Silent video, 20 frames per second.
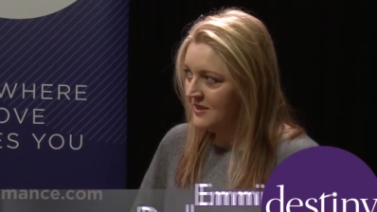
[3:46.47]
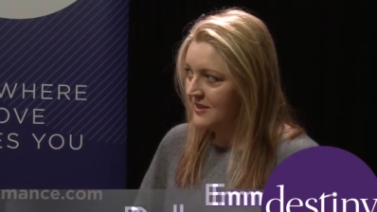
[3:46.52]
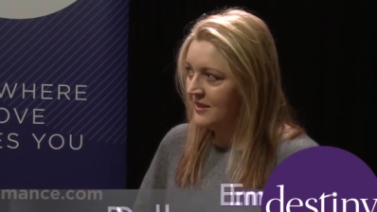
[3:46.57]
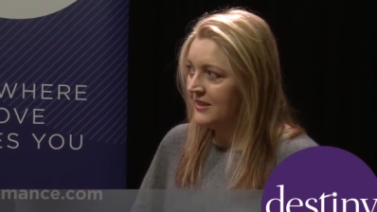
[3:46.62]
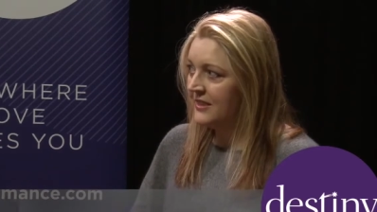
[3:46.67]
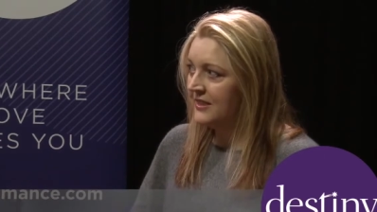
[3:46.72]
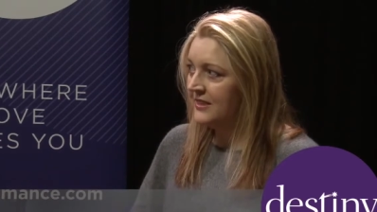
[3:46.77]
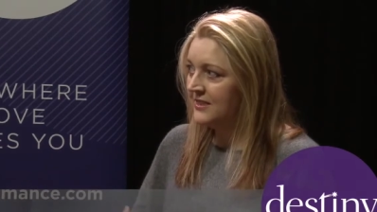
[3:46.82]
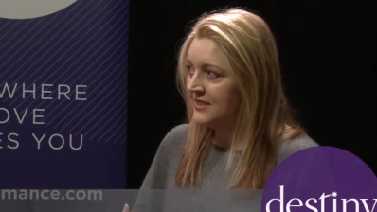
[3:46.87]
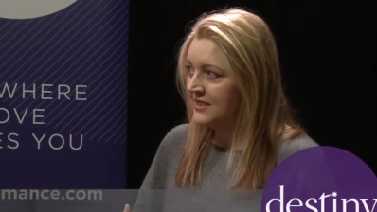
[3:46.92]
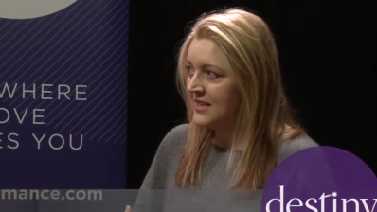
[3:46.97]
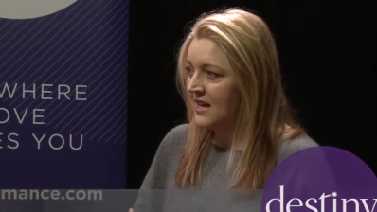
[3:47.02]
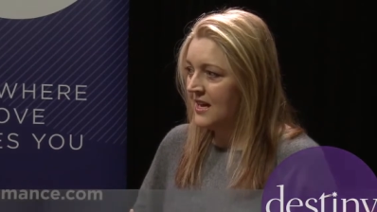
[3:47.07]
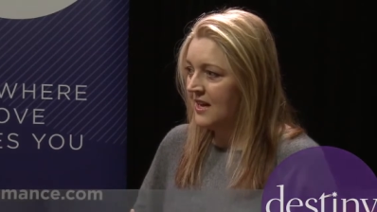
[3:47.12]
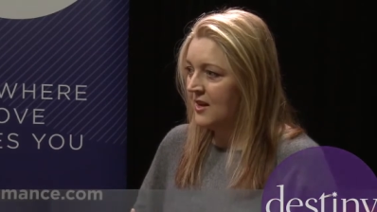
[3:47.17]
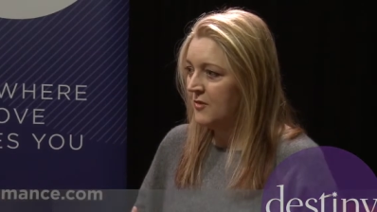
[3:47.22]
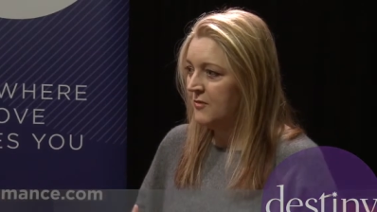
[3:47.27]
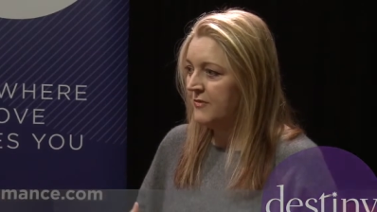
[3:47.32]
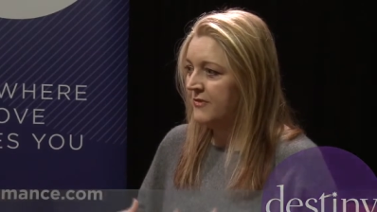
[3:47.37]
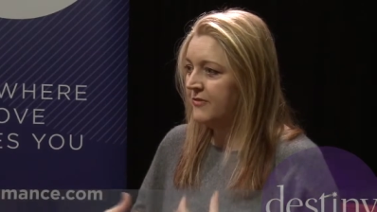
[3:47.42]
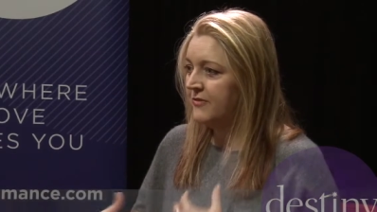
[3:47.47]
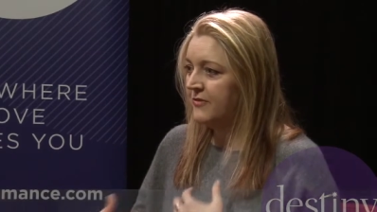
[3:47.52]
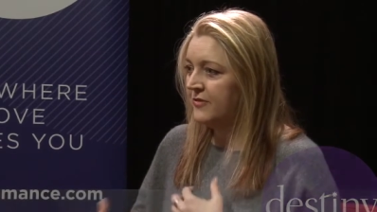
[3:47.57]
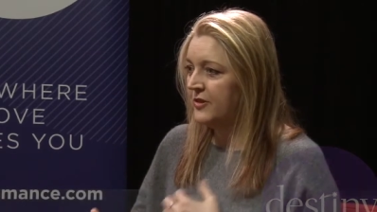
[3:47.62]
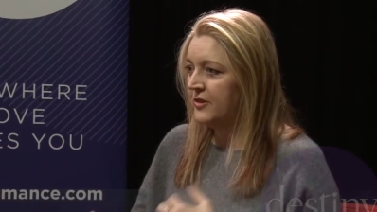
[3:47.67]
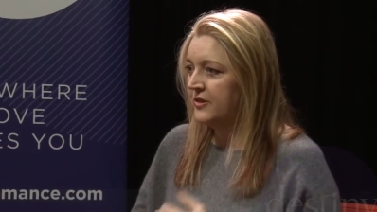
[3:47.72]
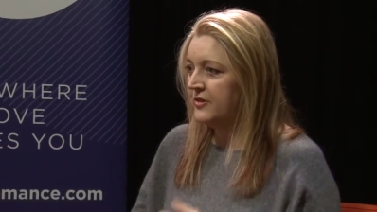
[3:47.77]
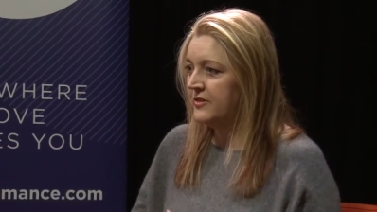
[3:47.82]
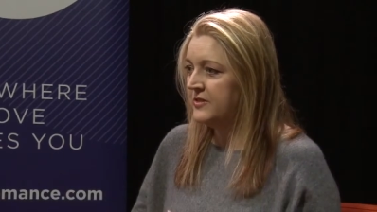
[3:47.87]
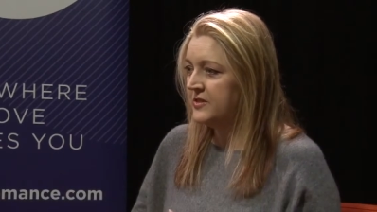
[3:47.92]
That it um,
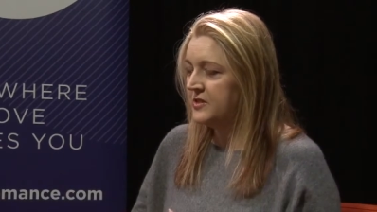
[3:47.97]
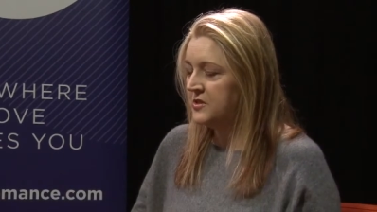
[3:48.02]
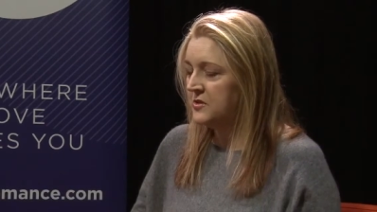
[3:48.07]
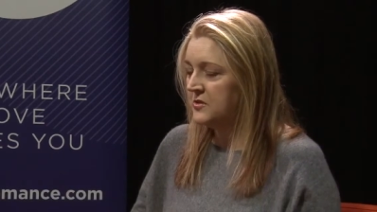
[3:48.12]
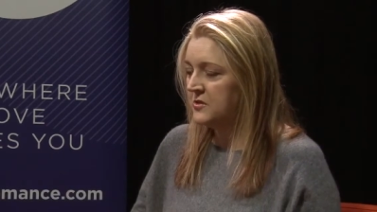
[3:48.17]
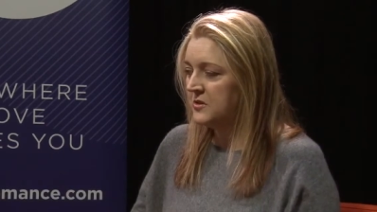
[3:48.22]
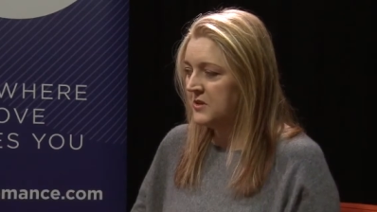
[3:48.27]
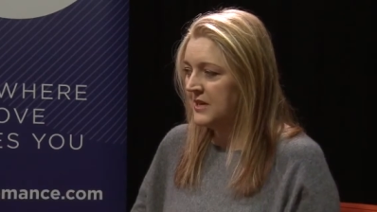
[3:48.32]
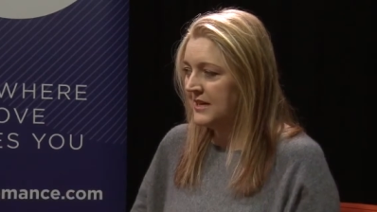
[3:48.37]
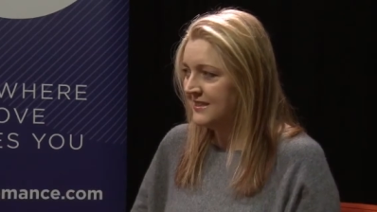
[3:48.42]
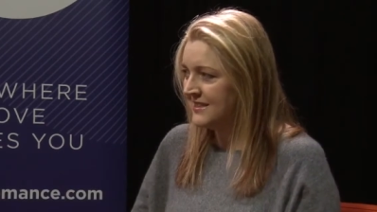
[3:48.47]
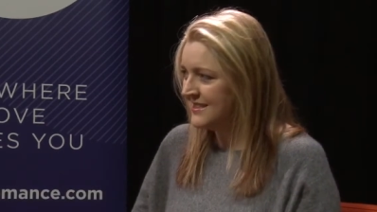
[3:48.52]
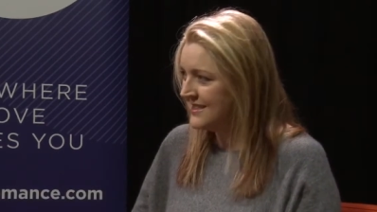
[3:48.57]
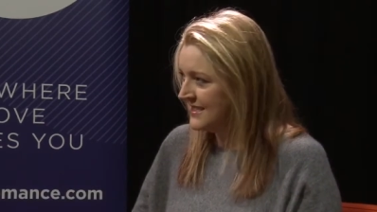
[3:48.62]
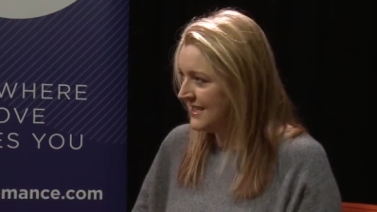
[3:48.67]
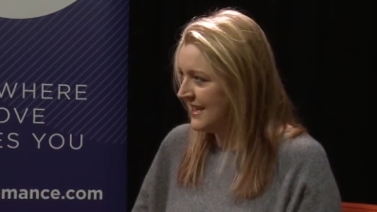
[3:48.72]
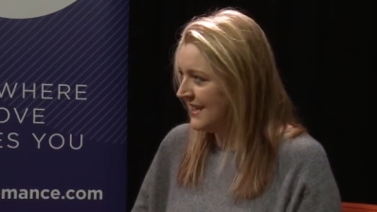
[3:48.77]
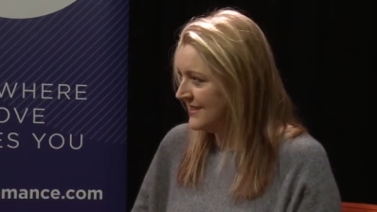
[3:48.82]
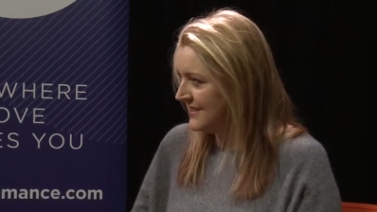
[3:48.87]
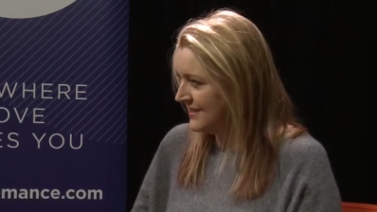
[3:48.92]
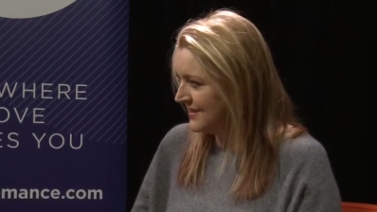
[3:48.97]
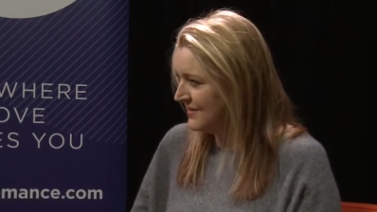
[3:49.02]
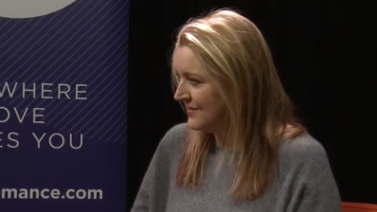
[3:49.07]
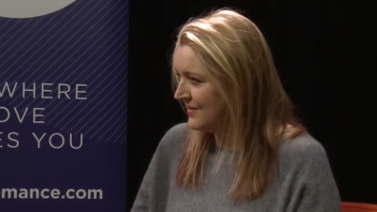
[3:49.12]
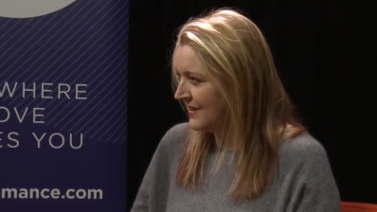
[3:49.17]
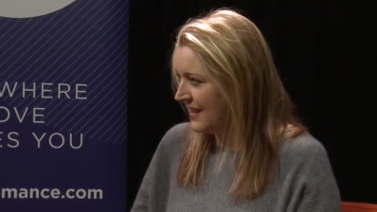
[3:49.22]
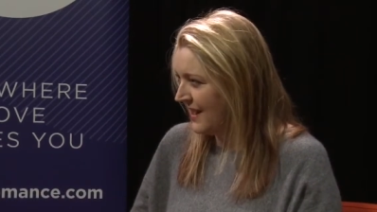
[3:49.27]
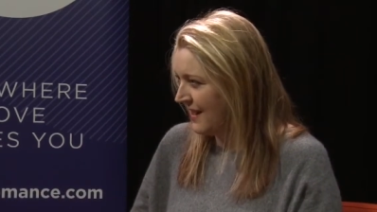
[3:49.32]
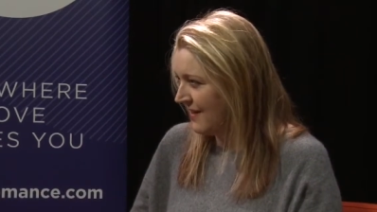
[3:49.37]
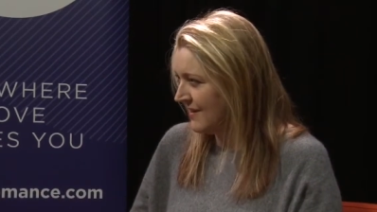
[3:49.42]
furthers your understanding
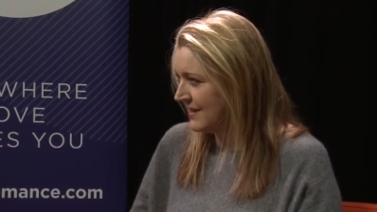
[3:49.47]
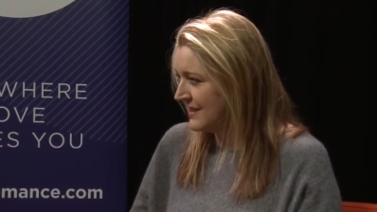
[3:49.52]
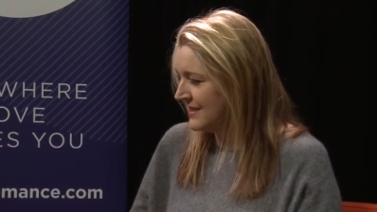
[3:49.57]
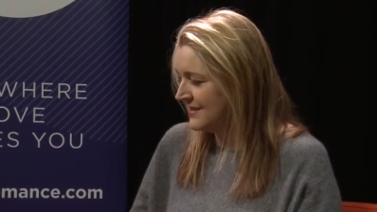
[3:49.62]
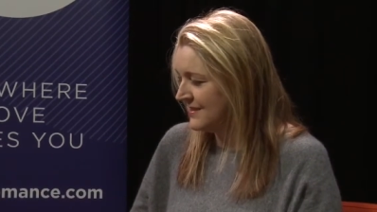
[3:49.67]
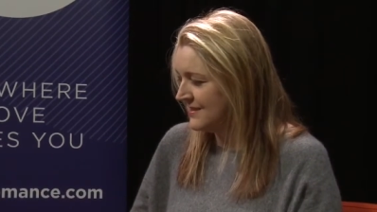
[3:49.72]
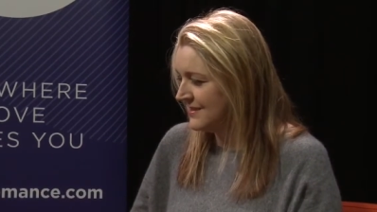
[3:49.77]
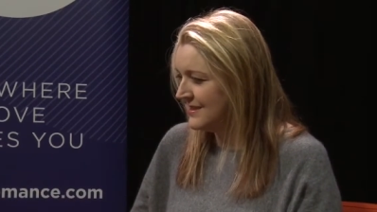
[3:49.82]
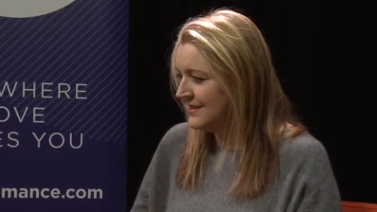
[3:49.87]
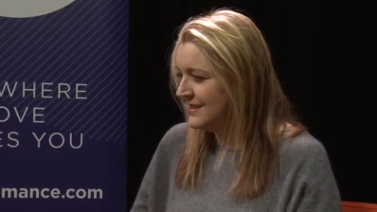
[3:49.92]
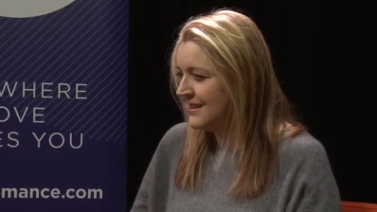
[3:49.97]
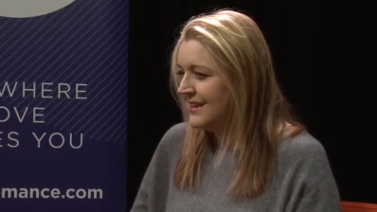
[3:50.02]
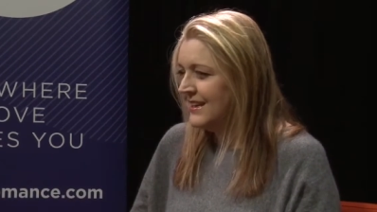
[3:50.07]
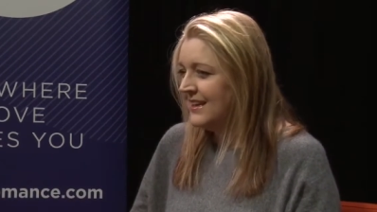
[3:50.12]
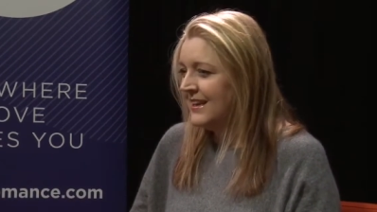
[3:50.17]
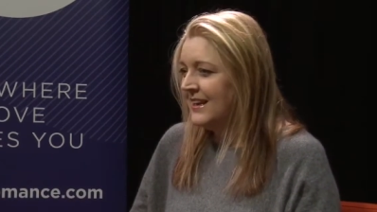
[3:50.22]
of the characters.